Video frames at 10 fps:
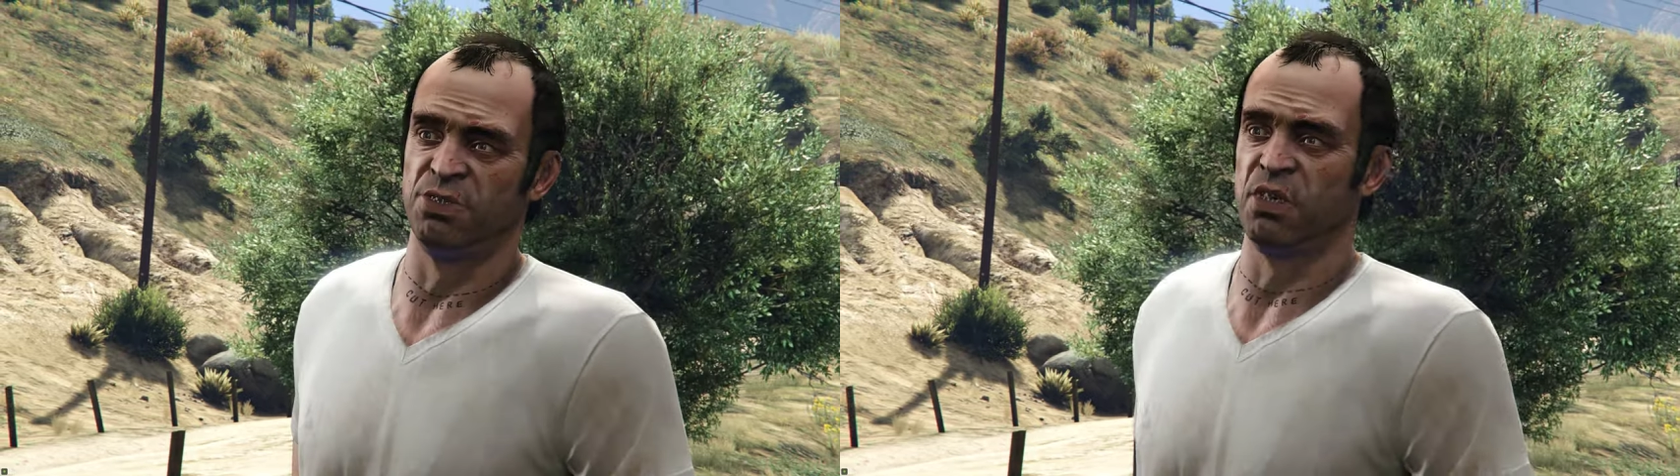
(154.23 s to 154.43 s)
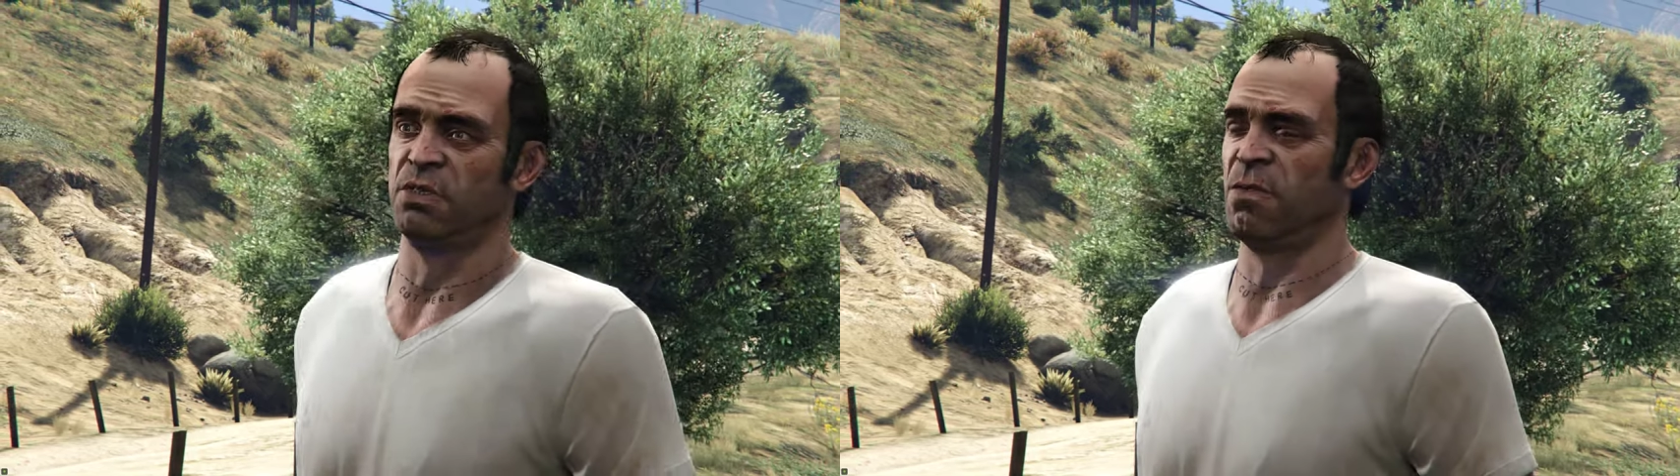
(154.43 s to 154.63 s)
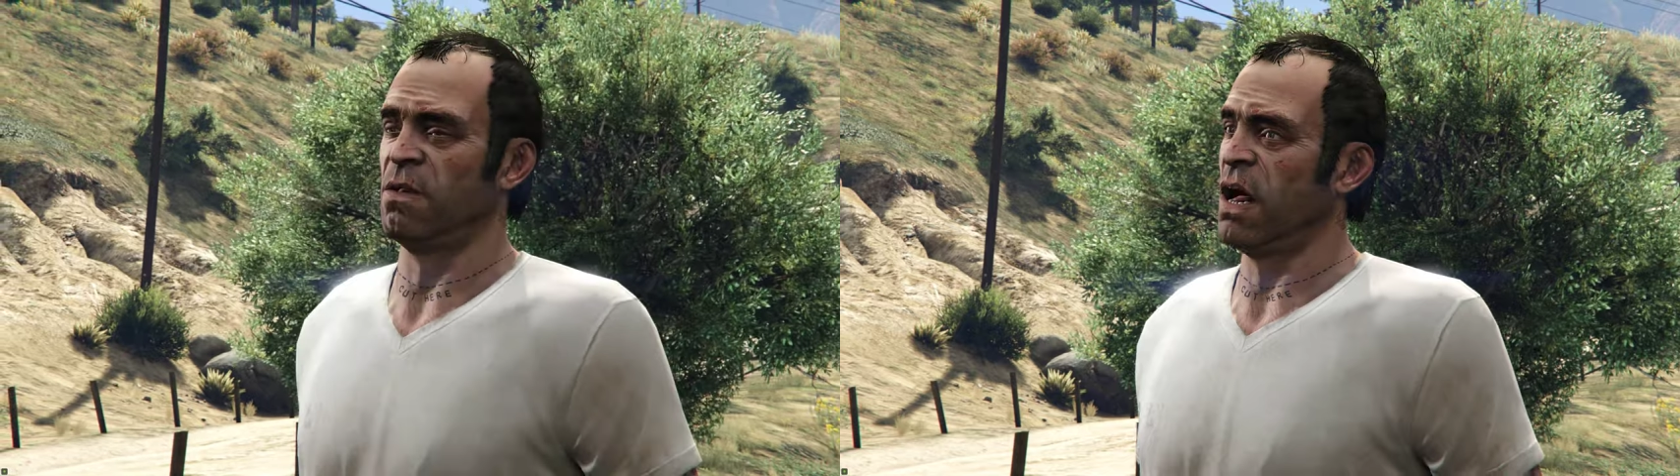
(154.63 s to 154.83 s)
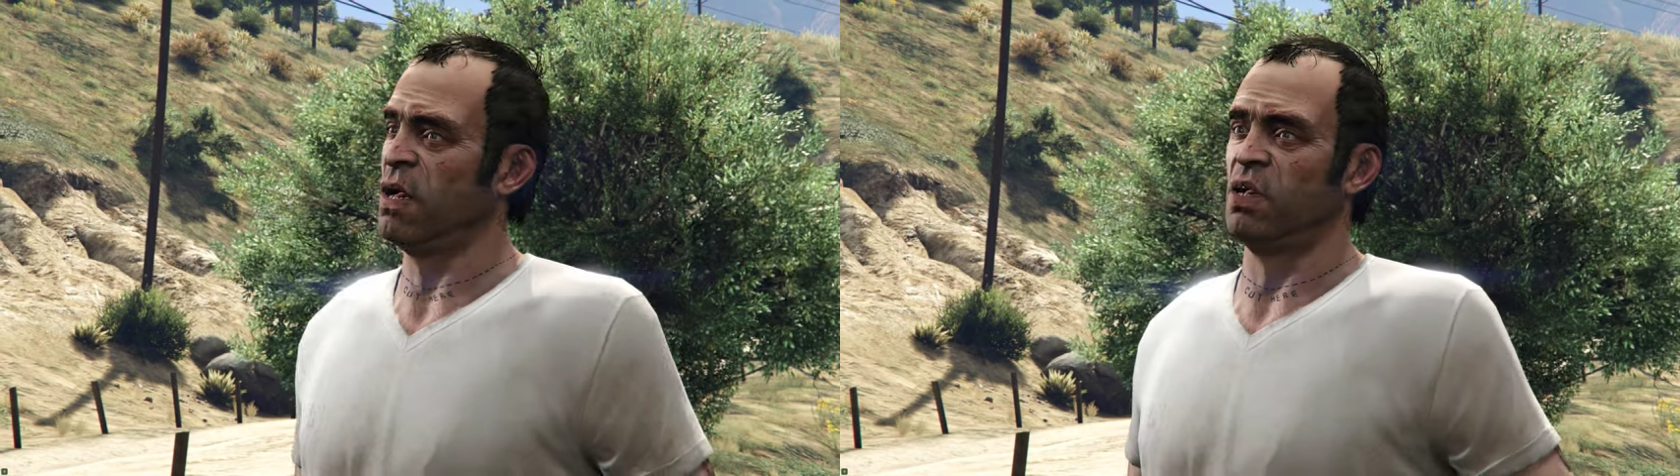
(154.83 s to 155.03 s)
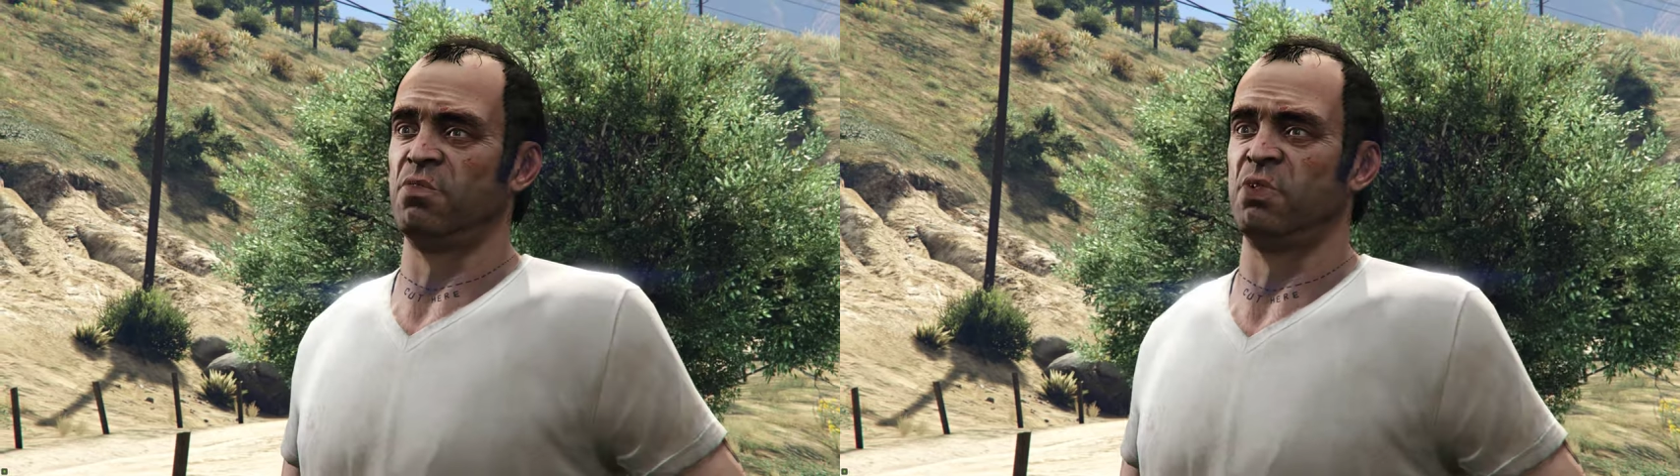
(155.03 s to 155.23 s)
So does that mean I
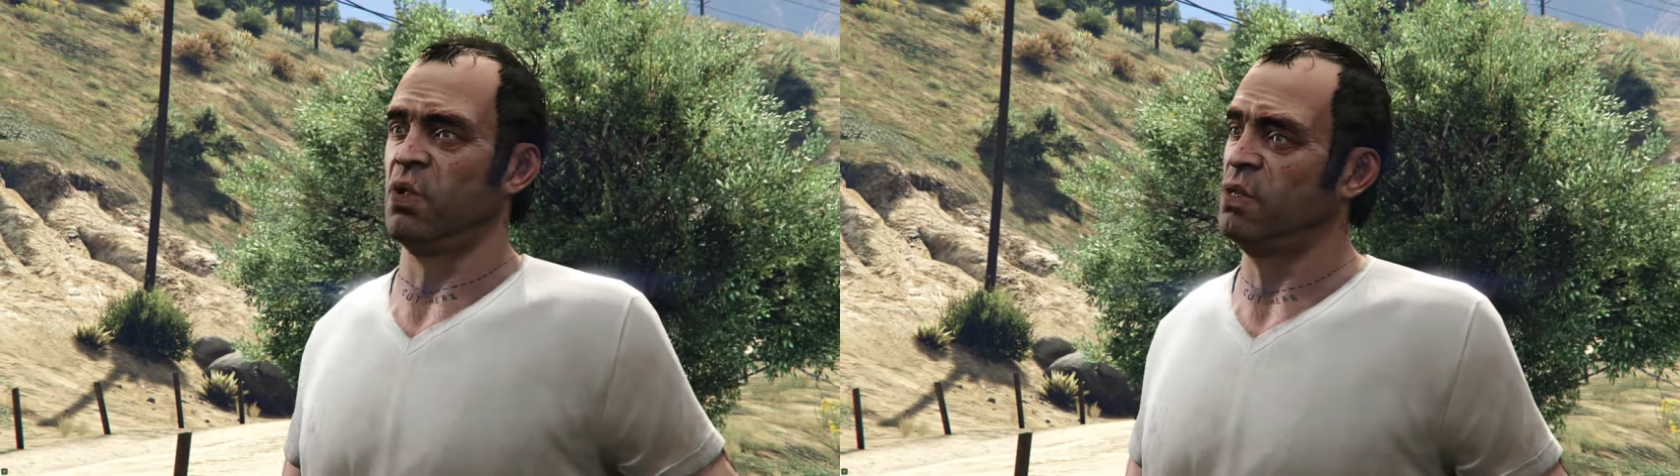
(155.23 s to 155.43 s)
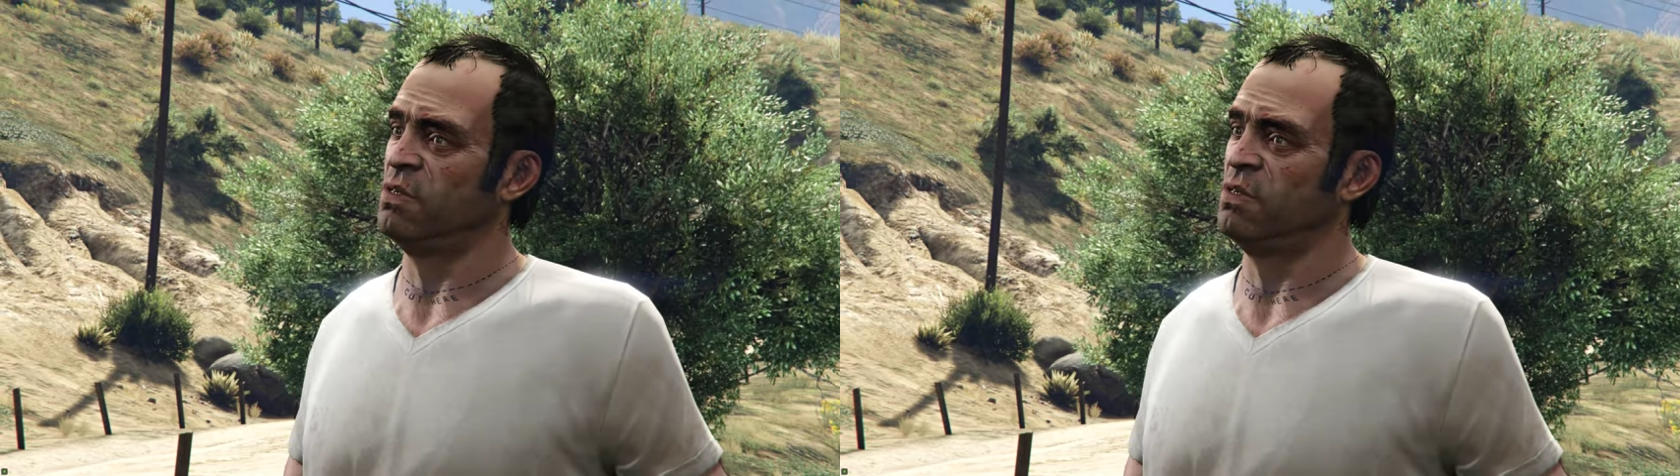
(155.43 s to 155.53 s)
don't have to go to